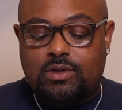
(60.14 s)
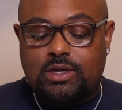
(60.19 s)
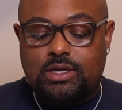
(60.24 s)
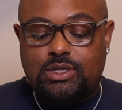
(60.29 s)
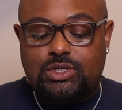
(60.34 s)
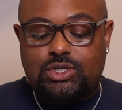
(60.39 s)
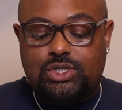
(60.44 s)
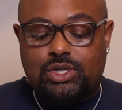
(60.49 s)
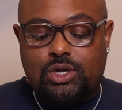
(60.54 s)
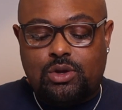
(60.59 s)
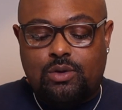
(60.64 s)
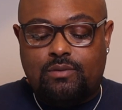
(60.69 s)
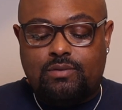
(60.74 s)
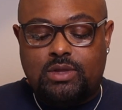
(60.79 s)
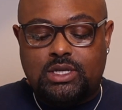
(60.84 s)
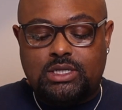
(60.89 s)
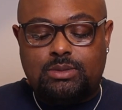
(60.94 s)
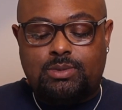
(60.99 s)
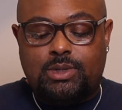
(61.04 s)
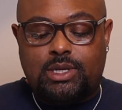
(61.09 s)
of this show, of
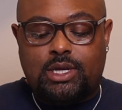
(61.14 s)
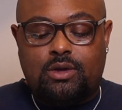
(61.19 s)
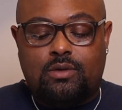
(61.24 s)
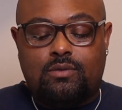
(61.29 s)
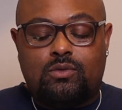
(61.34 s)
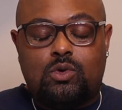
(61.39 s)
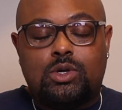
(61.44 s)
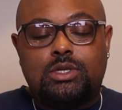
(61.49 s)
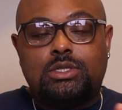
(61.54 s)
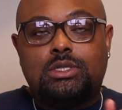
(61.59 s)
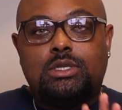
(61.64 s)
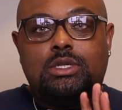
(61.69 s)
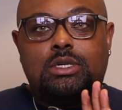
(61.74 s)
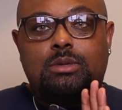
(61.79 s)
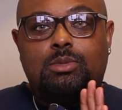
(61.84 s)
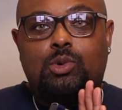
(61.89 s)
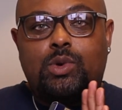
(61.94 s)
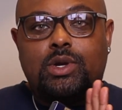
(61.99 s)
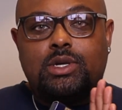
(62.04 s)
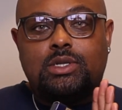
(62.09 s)
this video, of course, the
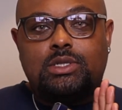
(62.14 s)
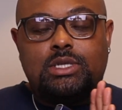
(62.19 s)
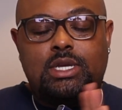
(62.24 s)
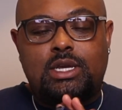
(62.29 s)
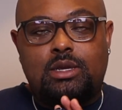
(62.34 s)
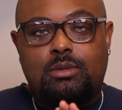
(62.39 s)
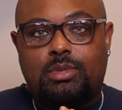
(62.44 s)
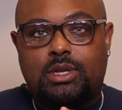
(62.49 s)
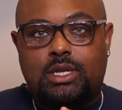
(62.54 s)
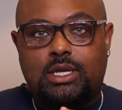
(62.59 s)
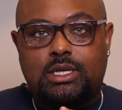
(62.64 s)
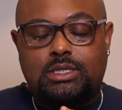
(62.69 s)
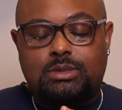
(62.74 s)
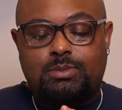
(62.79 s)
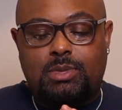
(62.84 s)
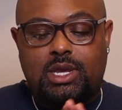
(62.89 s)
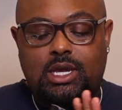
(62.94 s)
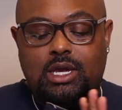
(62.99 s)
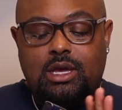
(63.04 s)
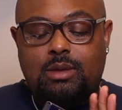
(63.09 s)
Double Wear Stay in Place
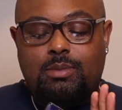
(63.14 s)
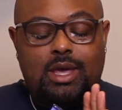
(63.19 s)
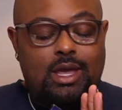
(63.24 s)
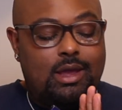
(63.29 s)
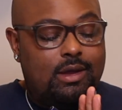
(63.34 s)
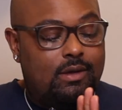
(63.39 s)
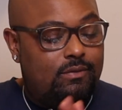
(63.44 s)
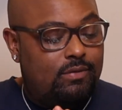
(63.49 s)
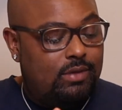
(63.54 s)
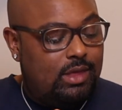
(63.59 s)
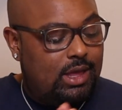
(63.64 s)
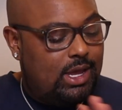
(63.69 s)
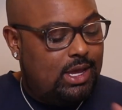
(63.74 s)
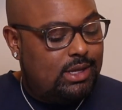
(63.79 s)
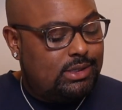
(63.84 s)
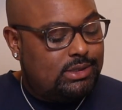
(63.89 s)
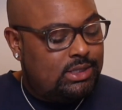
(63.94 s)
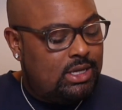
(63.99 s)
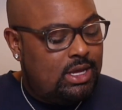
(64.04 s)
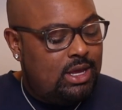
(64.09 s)
Makeup. I have
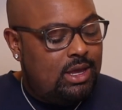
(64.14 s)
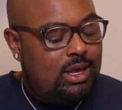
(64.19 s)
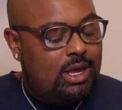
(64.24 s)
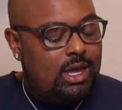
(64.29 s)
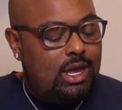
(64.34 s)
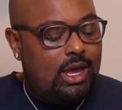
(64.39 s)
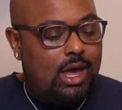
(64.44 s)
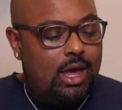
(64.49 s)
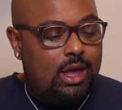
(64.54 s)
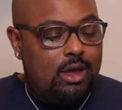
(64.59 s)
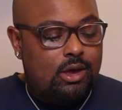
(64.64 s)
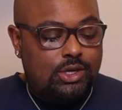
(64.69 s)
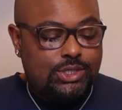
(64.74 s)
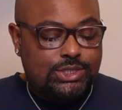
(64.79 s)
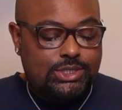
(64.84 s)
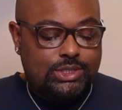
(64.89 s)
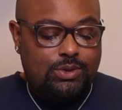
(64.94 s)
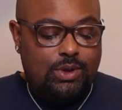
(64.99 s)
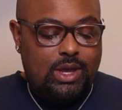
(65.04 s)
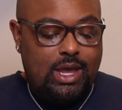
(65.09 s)
that. I
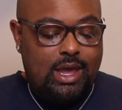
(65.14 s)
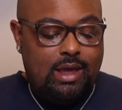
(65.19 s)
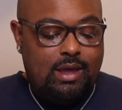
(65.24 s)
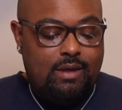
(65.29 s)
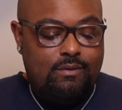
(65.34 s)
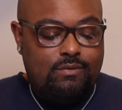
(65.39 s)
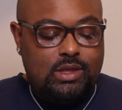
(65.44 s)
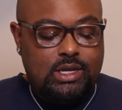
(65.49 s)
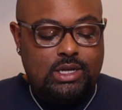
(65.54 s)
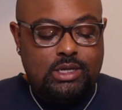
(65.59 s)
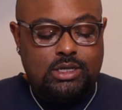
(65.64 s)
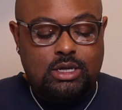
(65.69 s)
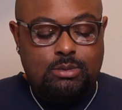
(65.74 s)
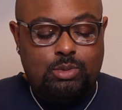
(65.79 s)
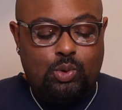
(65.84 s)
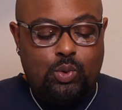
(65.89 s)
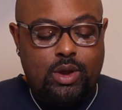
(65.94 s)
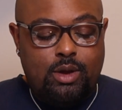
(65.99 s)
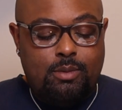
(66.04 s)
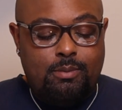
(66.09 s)
also have the
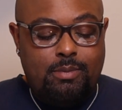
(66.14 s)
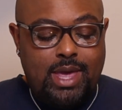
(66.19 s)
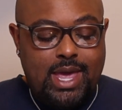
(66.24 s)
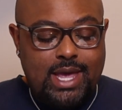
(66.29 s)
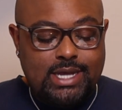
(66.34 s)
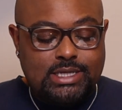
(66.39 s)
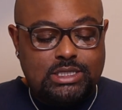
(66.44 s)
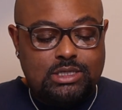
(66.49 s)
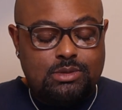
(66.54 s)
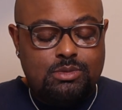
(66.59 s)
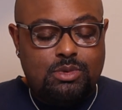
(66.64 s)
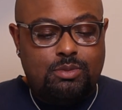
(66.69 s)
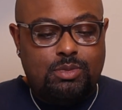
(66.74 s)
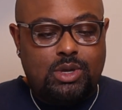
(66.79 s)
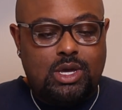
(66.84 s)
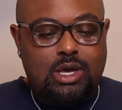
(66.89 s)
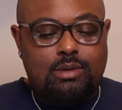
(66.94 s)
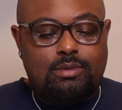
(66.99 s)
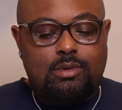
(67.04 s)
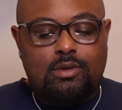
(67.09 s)
Double Wear Maximum
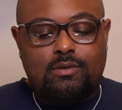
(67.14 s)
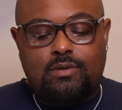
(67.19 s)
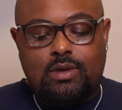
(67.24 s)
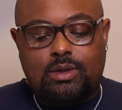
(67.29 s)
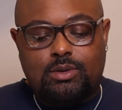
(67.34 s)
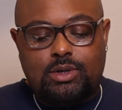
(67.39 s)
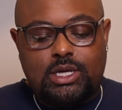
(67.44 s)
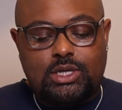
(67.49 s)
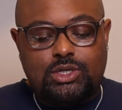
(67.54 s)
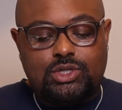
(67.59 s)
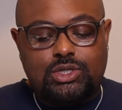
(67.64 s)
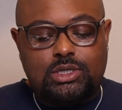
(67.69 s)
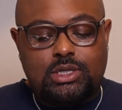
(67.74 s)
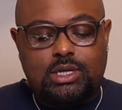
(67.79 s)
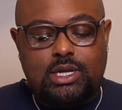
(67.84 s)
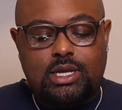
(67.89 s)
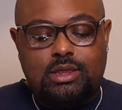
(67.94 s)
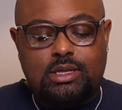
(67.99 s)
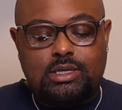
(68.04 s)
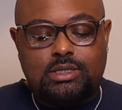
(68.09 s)
Cover
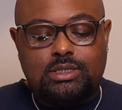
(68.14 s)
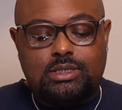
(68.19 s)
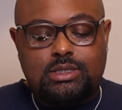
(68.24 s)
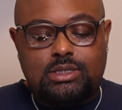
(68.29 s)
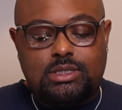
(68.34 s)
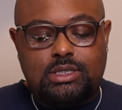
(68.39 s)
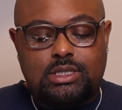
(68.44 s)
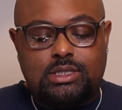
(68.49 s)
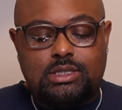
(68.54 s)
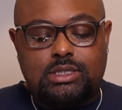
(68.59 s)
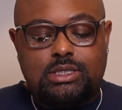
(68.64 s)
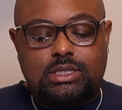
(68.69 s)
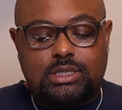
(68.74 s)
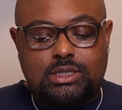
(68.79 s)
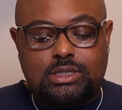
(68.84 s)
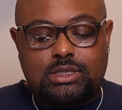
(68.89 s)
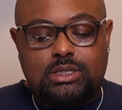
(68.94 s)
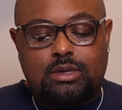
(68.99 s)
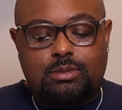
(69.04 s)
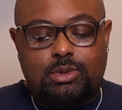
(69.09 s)
Foundation, and this is in
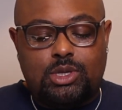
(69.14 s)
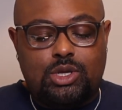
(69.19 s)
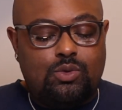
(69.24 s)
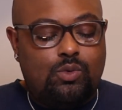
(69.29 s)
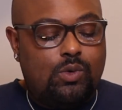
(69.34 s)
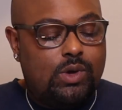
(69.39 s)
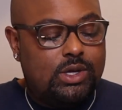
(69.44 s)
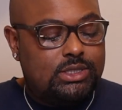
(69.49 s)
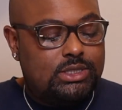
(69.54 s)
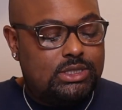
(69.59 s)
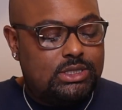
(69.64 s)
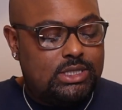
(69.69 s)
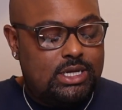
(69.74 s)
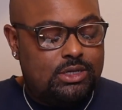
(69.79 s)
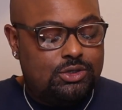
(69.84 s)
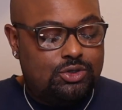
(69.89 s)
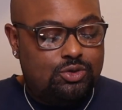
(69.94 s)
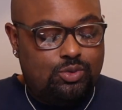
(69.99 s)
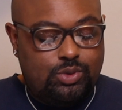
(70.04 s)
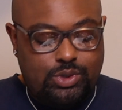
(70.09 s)
6W1
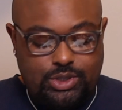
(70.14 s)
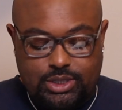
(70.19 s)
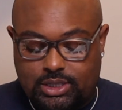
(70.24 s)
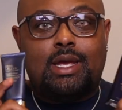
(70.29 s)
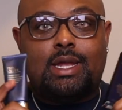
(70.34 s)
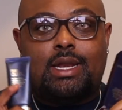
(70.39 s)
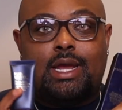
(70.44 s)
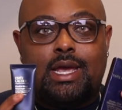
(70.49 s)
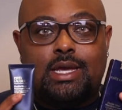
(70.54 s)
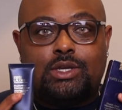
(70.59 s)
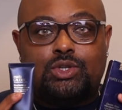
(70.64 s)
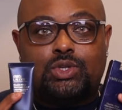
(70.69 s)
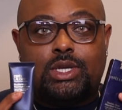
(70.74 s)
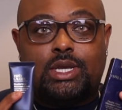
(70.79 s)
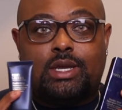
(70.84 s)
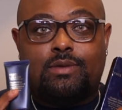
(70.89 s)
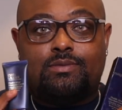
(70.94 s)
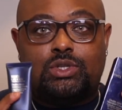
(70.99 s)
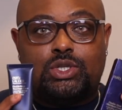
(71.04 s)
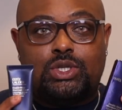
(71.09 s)
Sandalwood. And I
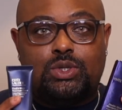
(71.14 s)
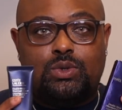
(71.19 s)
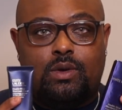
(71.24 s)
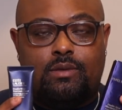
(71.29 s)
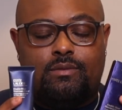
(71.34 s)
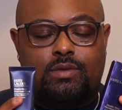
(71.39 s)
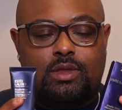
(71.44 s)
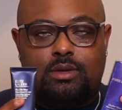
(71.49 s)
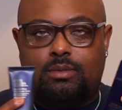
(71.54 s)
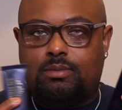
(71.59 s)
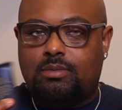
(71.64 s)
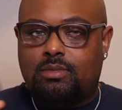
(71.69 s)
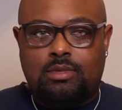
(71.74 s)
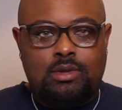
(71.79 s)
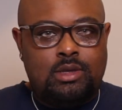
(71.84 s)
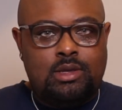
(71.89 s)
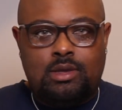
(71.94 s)
actually have two of them.